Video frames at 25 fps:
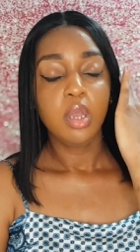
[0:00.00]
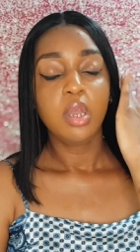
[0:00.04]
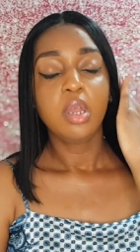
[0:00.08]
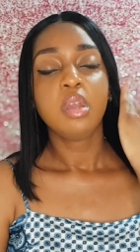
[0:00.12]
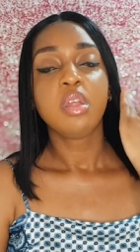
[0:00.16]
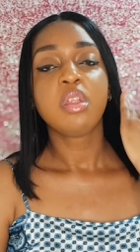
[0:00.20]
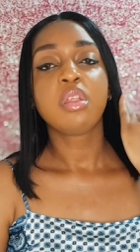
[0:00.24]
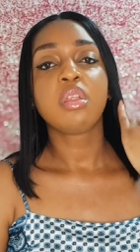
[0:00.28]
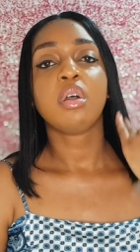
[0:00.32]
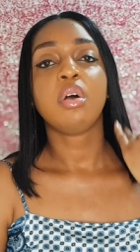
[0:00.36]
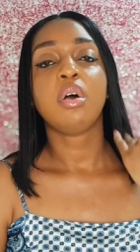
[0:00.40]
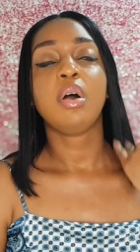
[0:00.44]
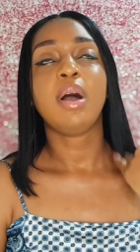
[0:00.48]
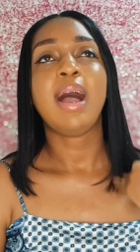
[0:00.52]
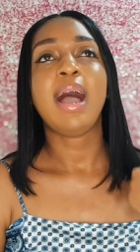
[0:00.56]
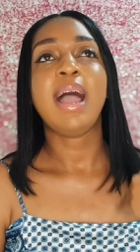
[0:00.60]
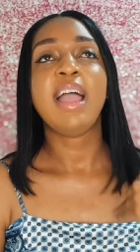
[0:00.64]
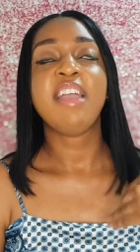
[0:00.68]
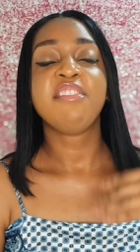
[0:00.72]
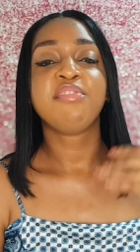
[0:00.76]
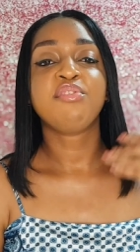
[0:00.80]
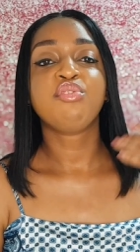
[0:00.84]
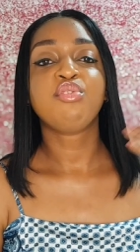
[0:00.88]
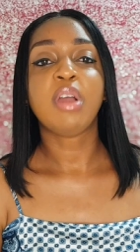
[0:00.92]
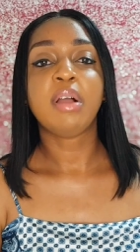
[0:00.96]
So
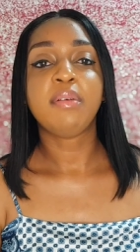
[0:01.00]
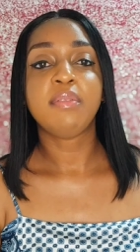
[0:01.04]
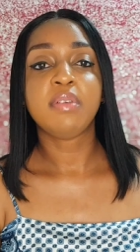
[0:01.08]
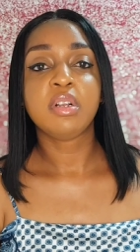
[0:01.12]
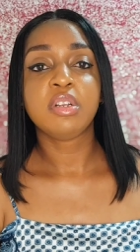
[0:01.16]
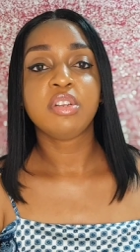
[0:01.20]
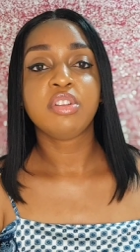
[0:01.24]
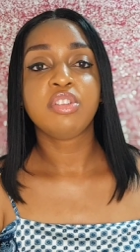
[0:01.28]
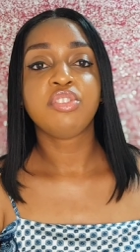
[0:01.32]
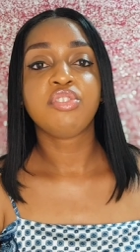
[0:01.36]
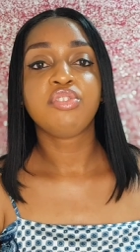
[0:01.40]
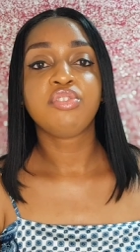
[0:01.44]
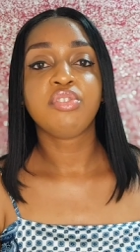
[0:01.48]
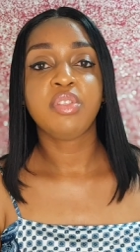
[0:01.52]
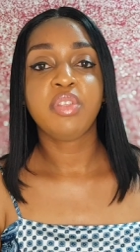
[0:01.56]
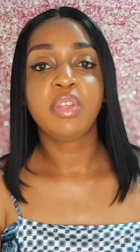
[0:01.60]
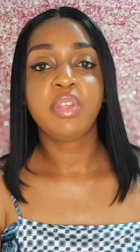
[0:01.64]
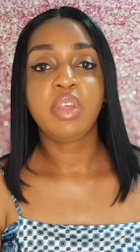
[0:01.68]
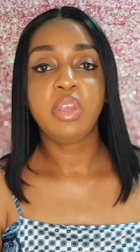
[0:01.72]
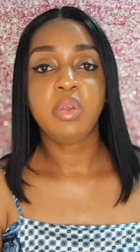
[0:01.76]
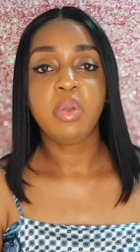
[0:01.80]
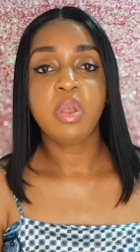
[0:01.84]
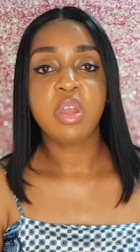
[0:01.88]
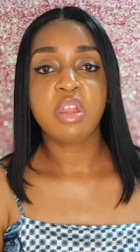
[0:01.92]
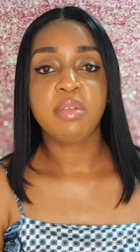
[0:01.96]
I've traveled to the
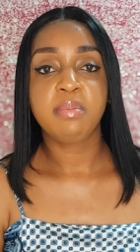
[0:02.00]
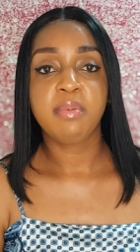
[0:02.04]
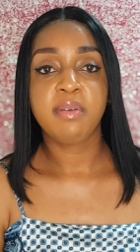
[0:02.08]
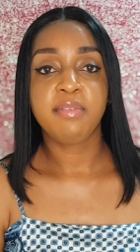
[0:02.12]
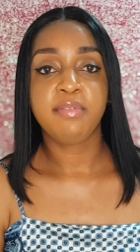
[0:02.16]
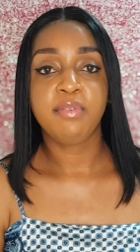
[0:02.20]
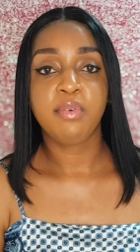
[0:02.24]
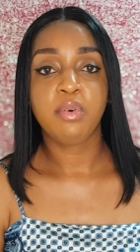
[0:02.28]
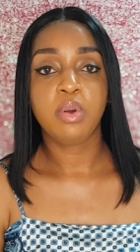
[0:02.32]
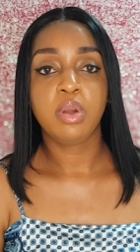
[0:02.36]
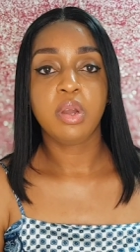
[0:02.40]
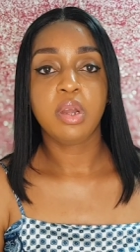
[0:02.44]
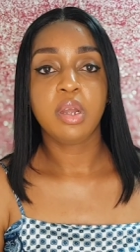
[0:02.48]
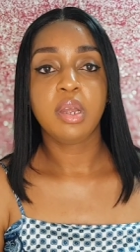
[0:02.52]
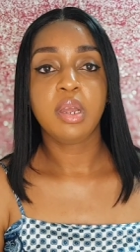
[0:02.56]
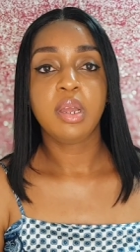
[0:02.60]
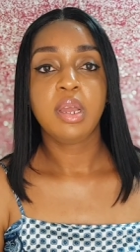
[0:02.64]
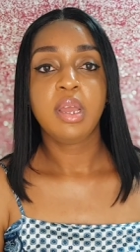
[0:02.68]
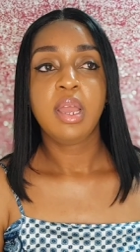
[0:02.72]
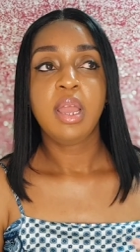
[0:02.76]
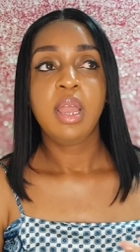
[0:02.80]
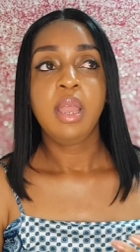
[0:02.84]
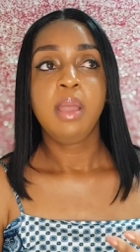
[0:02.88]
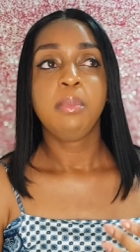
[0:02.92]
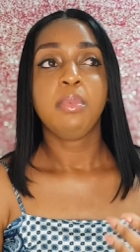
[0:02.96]
US before,
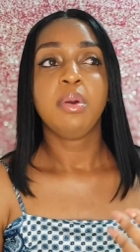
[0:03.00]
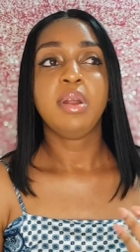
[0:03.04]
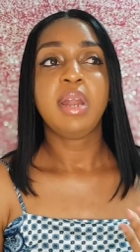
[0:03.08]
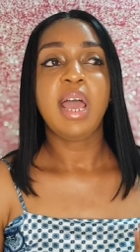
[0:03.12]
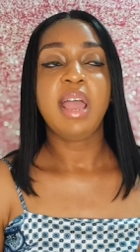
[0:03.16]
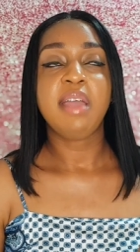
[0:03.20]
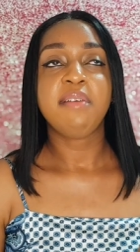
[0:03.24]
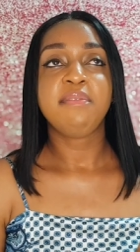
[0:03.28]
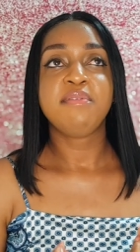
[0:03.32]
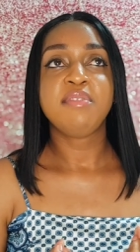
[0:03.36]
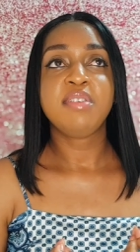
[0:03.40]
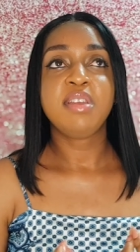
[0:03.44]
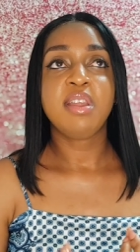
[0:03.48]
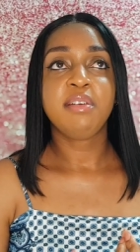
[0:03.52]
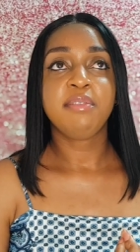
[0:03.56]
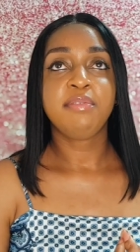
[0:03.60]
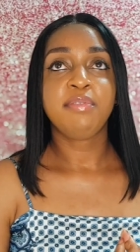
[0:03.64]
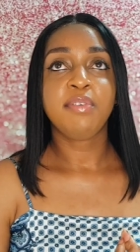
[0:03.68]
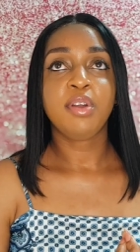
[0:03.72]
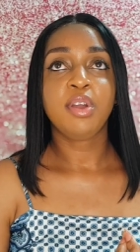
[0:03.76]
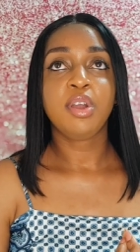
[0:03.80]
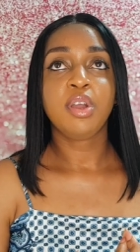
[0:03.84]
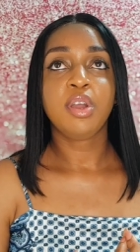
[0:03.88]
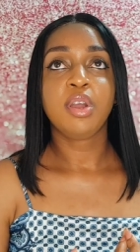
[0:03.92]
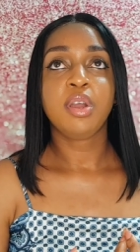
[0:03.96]
but I've
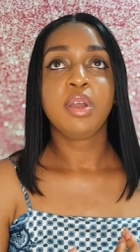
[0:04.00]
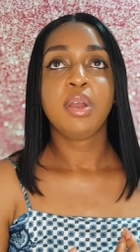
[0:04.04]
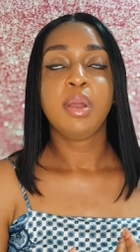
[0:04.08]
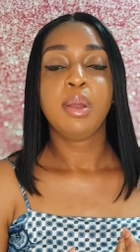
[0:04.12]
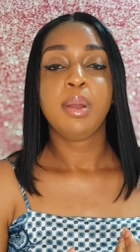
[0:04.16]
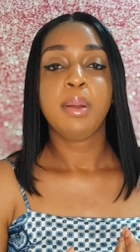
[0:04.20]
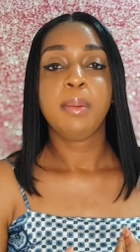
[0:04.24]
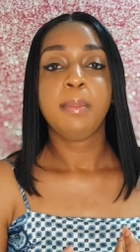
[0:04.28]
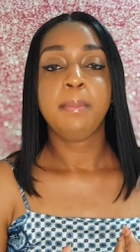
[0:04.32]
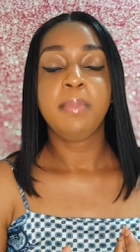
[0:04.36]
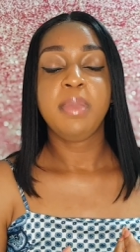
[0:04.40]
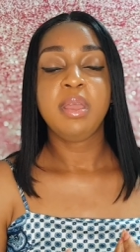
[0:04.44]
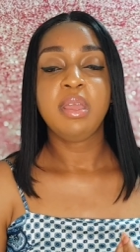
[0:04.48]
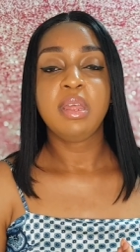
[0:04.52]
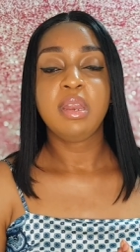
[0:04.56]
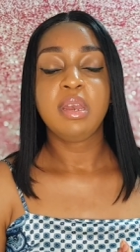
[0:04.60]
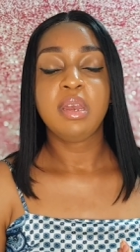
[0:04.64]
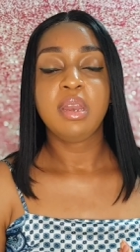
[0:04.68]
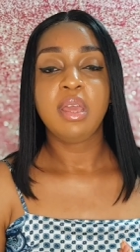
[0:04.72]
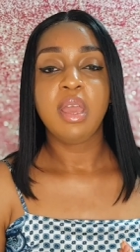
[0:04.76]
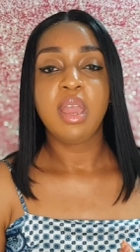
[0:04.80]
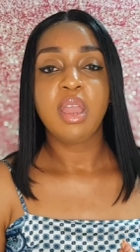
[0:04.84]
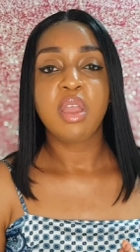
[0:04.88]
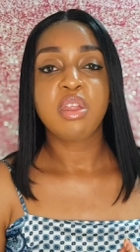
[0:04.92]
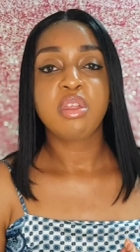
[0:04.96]
never been
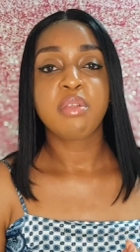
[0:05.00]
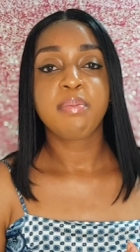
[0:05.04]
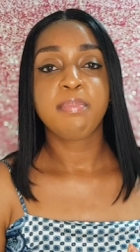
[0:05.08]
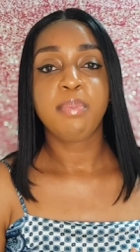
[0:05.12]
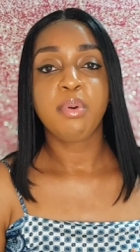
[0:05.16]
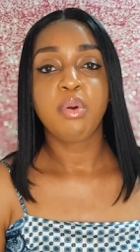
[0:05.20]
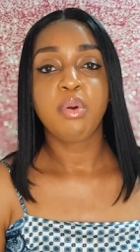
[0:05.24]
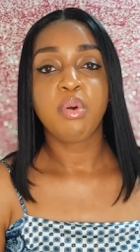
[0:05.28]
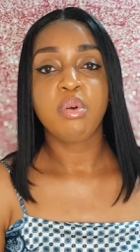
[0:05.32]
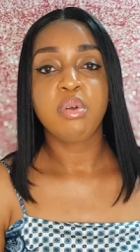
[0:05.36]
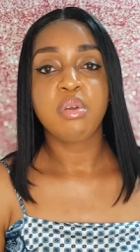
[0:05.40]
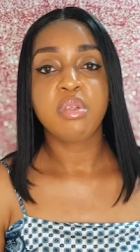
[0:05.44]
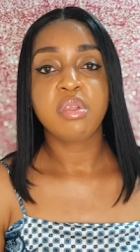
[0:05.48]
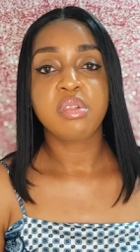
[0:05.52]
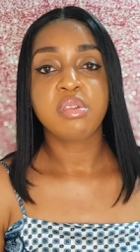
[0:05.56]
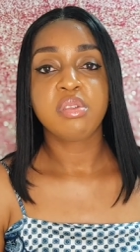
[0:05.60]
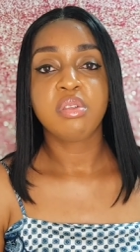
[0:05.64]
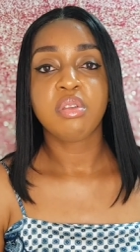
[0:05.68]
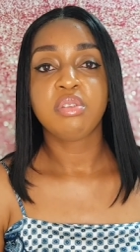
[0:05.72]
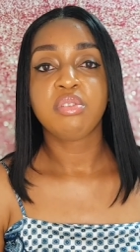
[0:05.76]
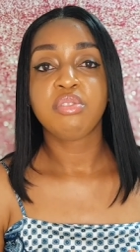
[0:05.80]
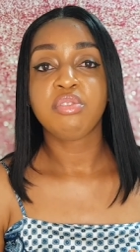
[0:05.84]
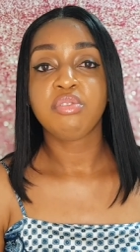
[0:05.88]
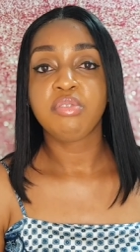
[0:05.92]
exposed to